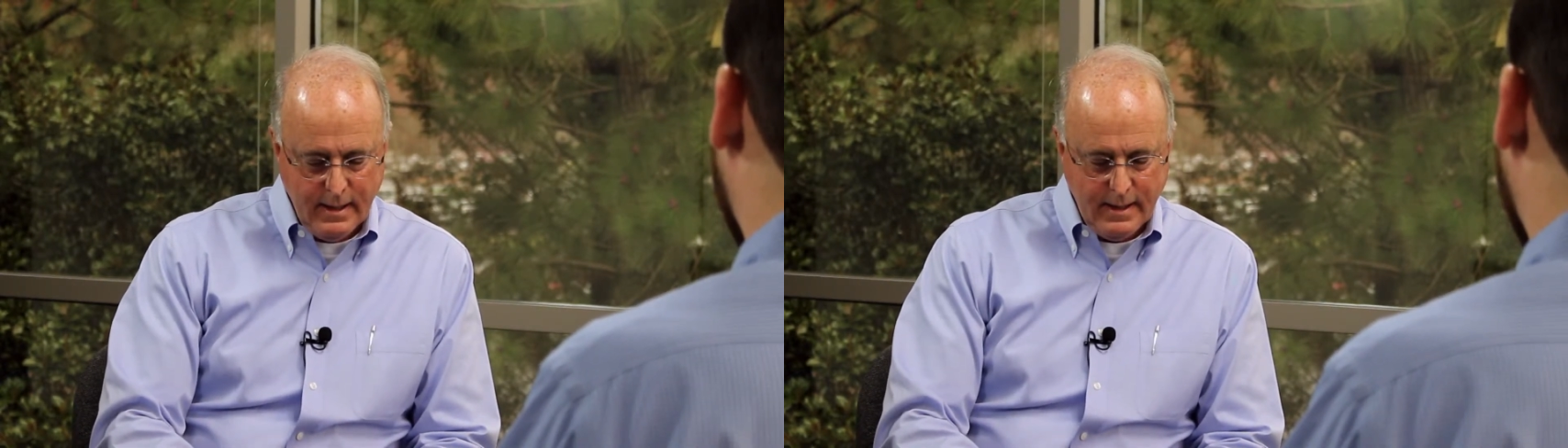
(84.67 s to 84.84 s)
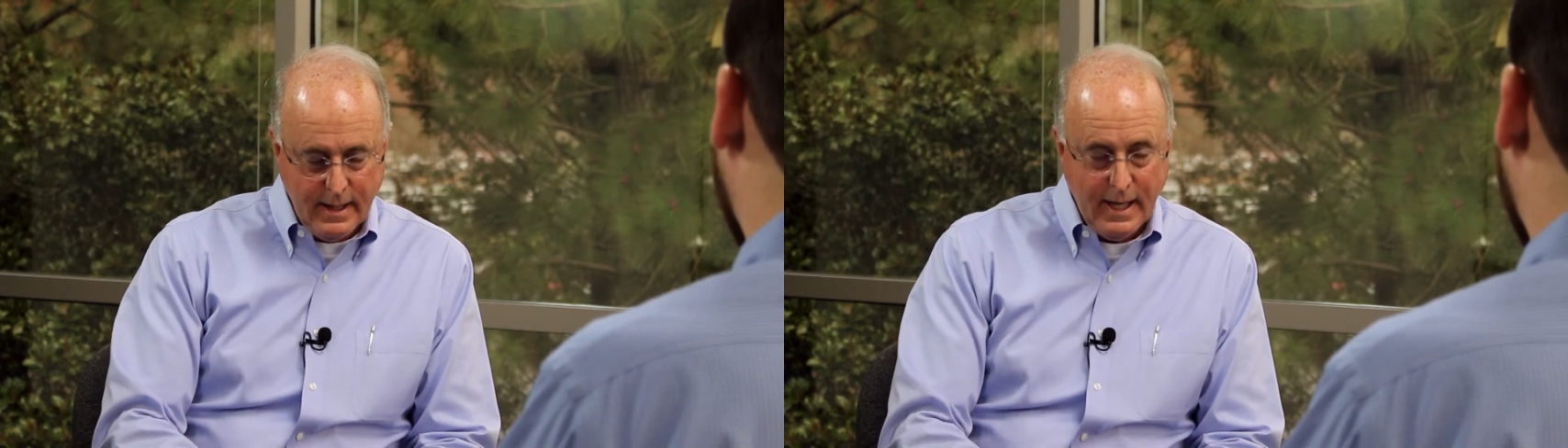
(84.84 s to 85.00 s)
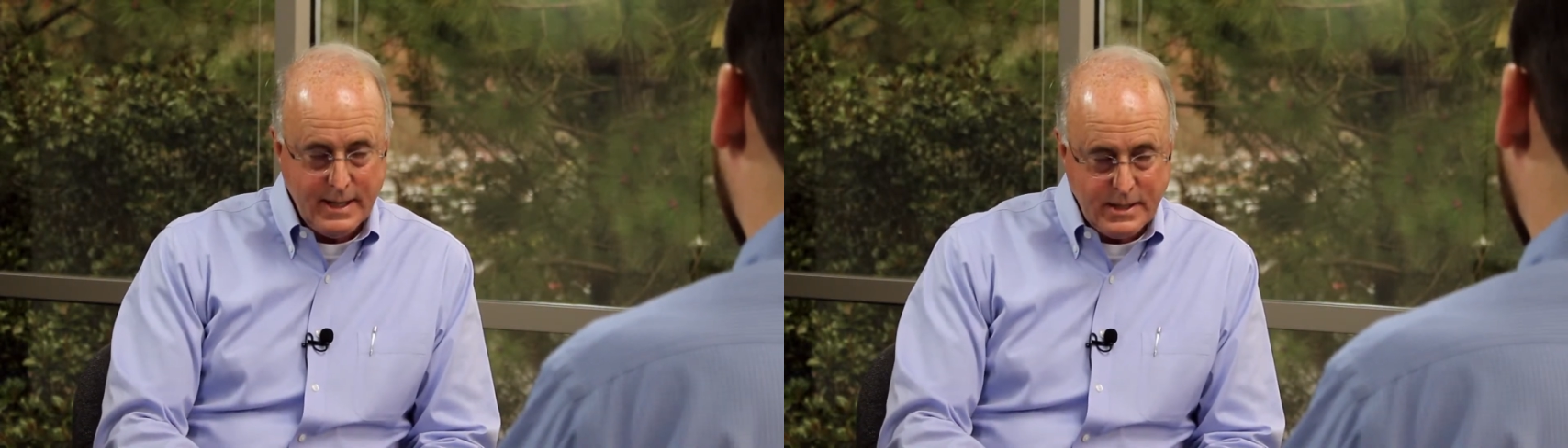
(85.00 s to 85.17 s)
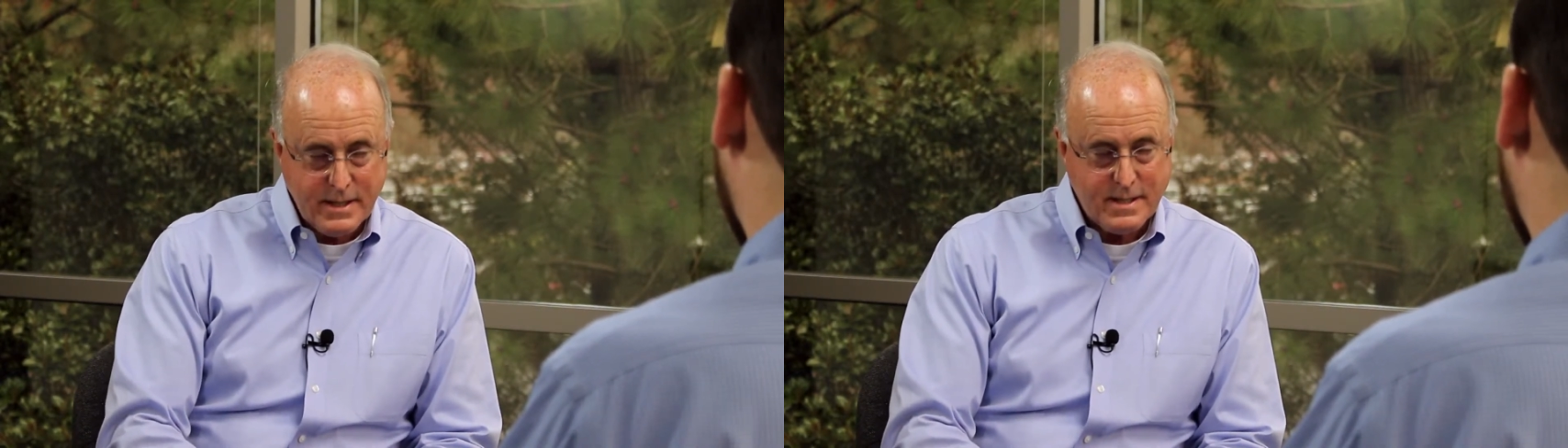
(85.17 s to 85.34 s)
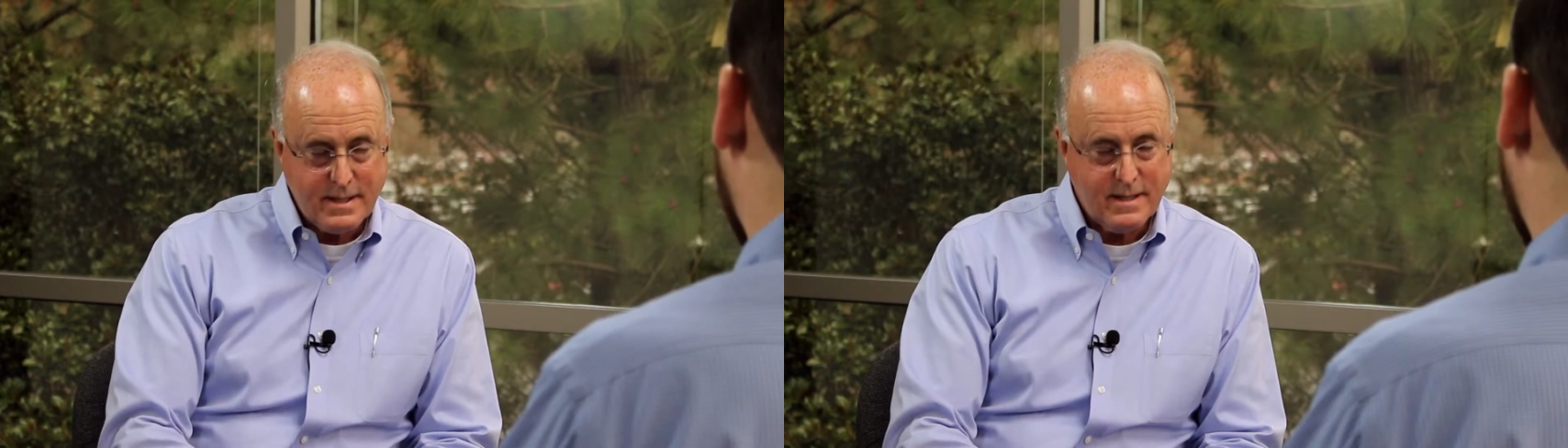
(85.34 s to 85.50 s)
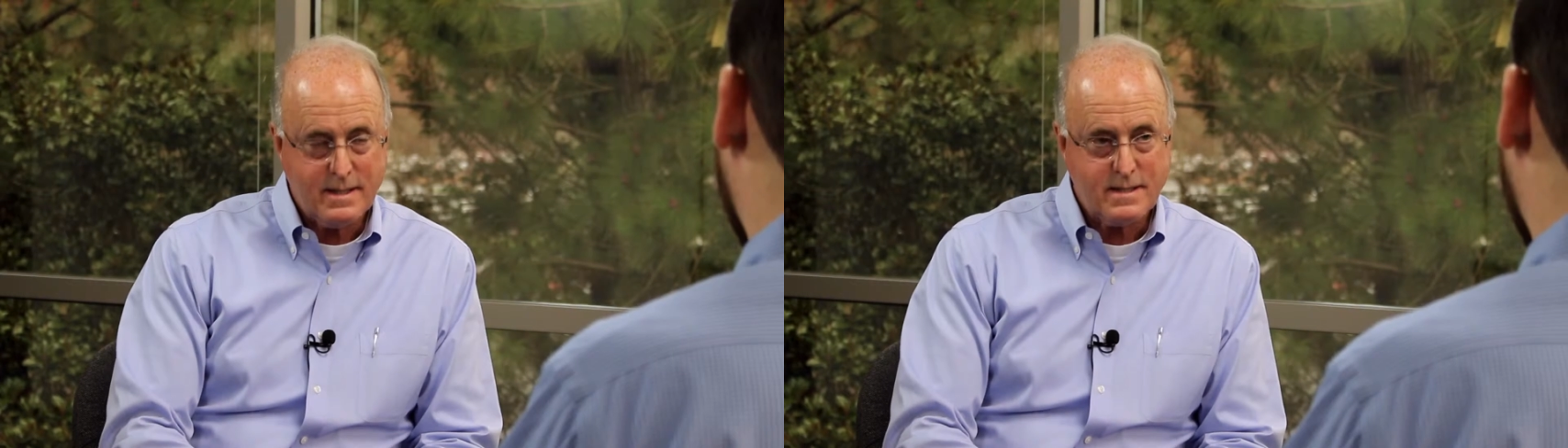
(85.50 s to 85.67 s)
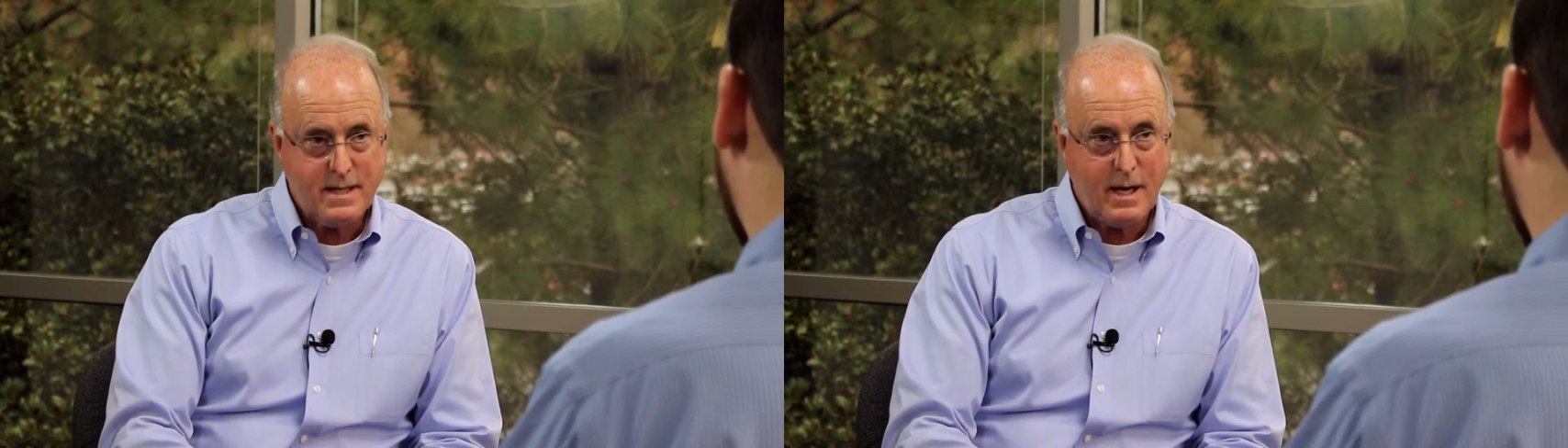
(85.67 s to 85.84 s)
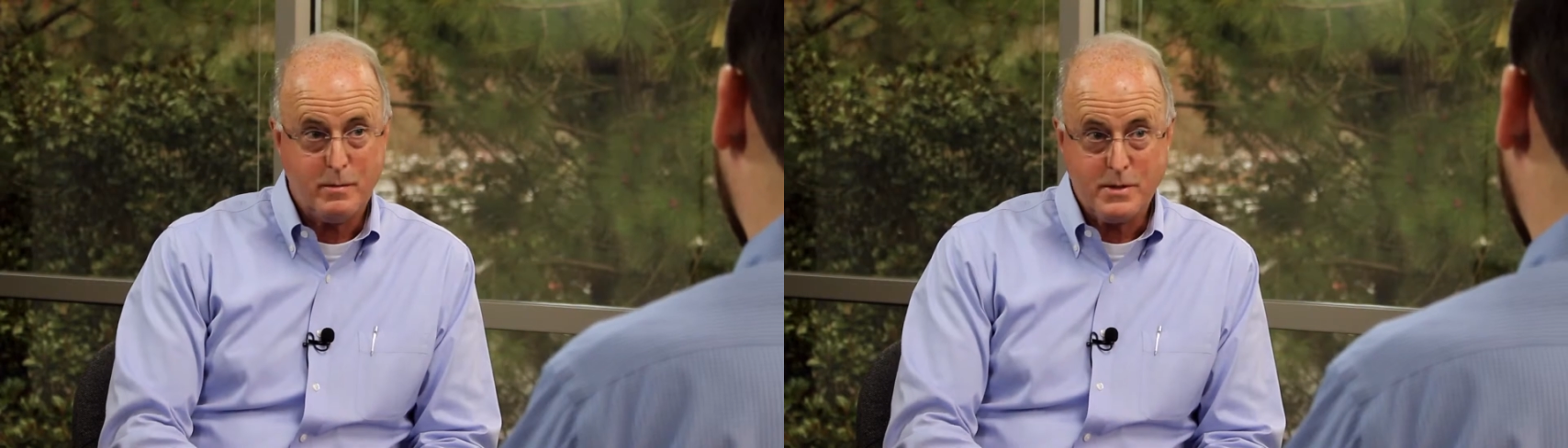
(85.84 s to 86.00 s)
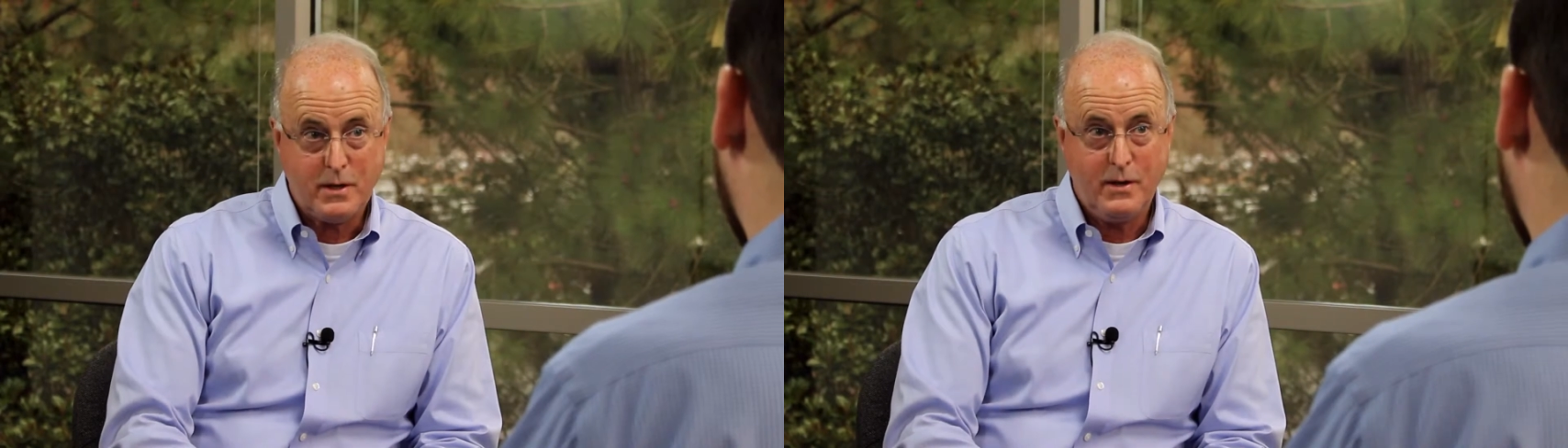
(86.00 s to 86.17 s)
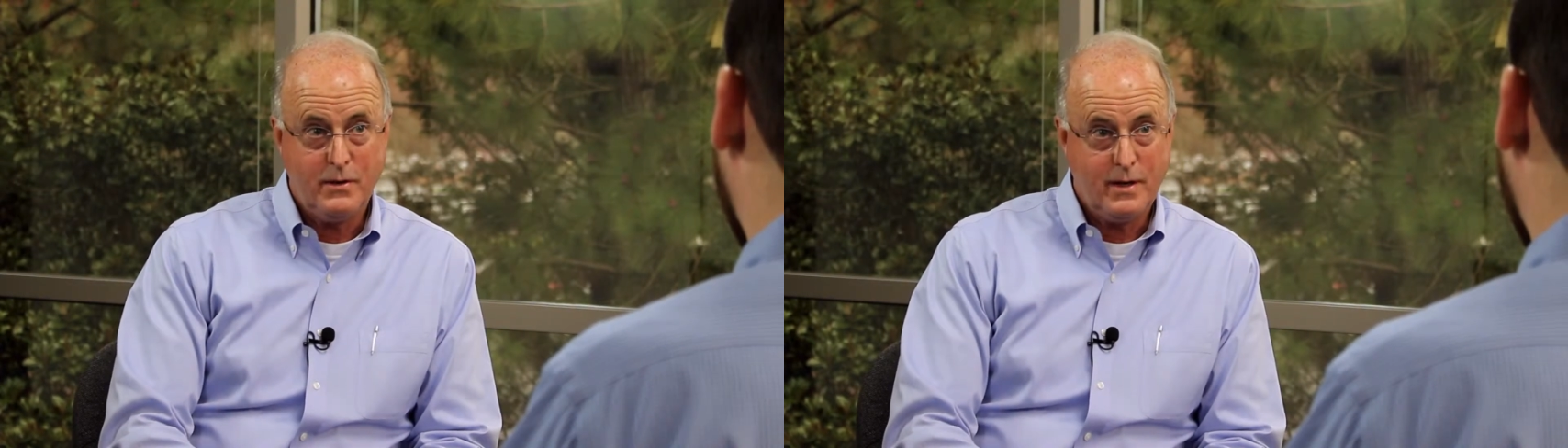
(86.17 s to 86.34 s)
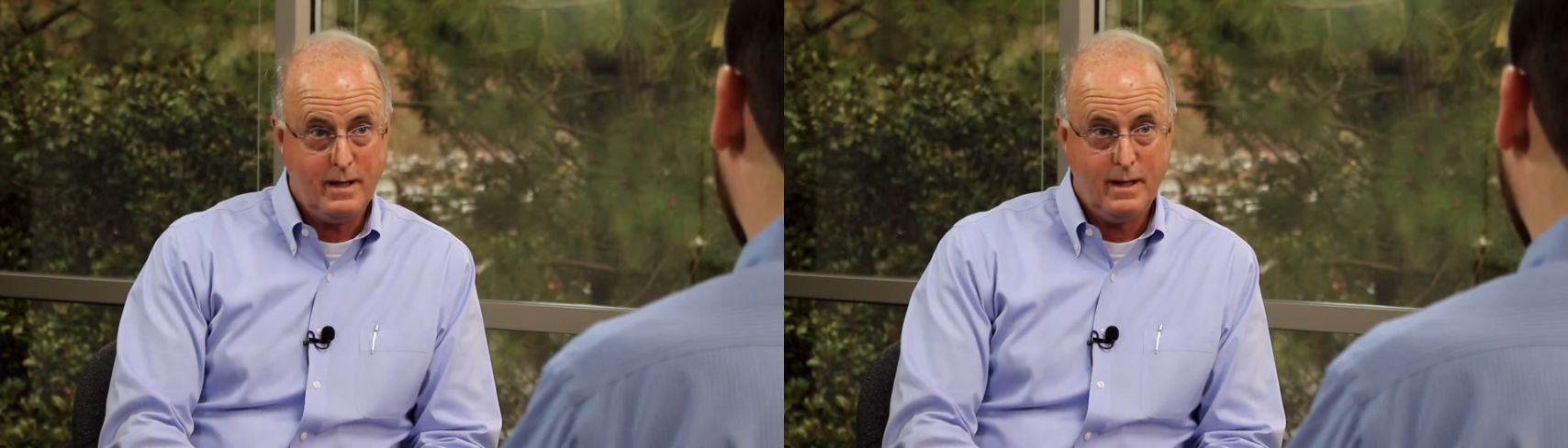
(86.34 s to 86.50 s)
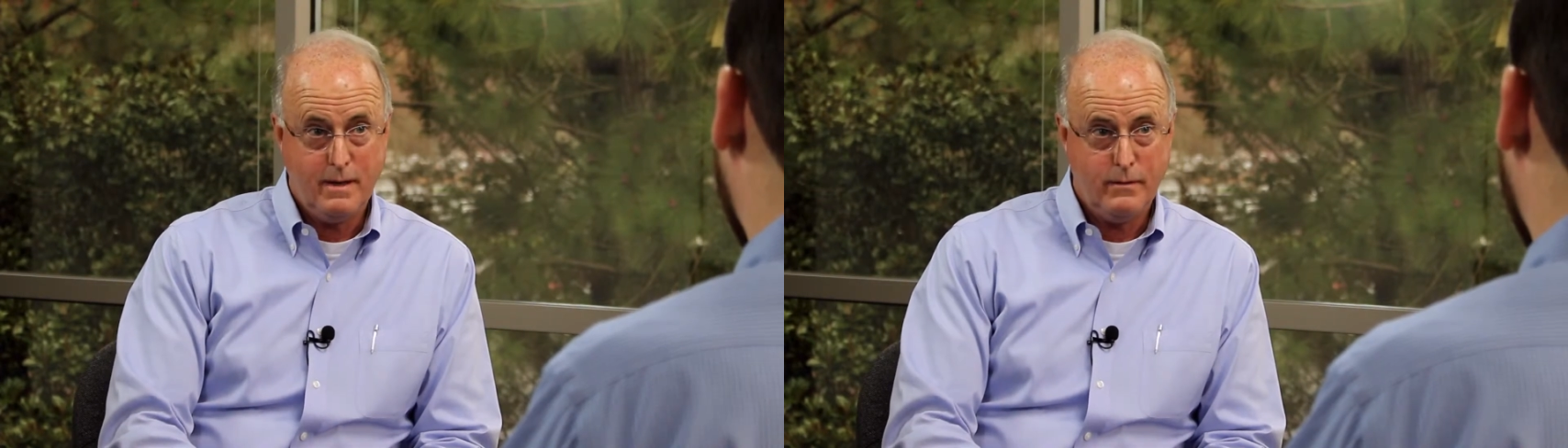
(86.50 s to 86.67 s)
not just at the
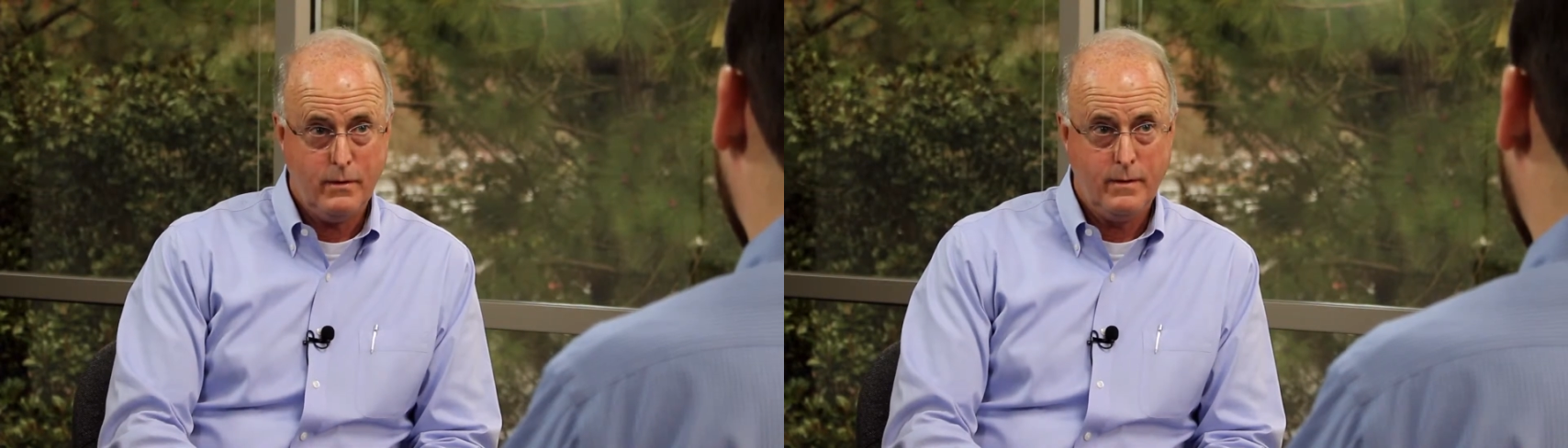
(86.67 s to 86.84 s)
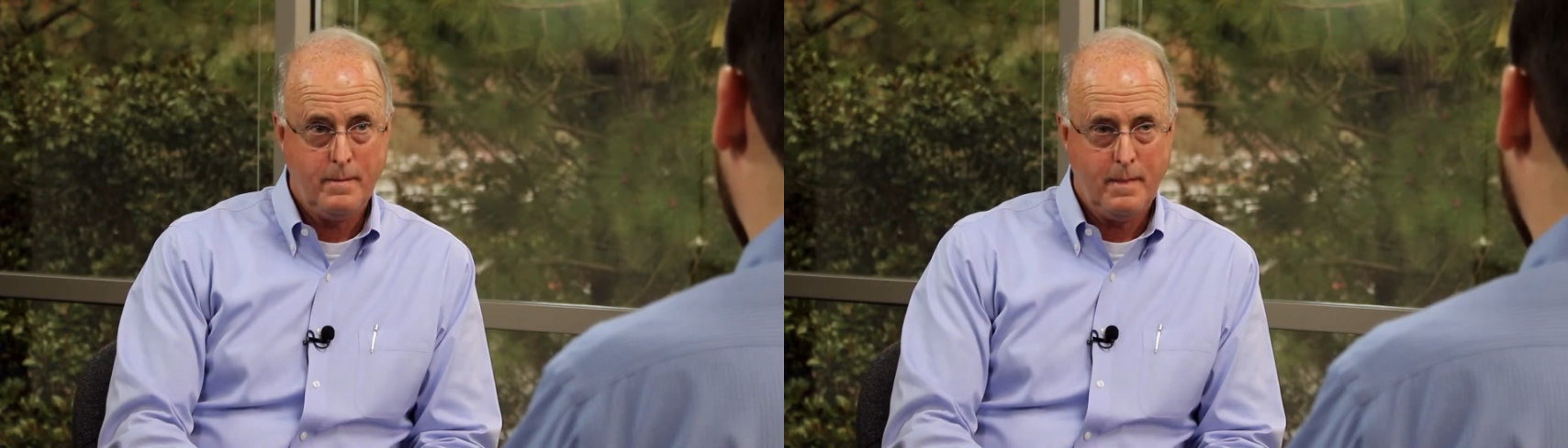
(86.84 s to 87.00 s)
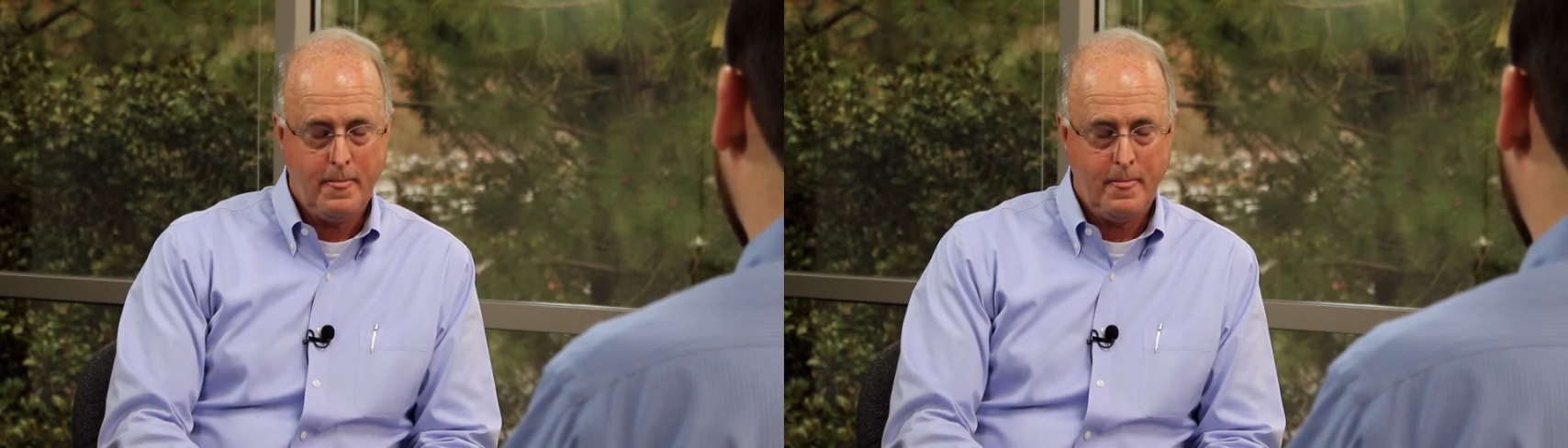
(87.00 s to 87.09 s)
cybersecurity level,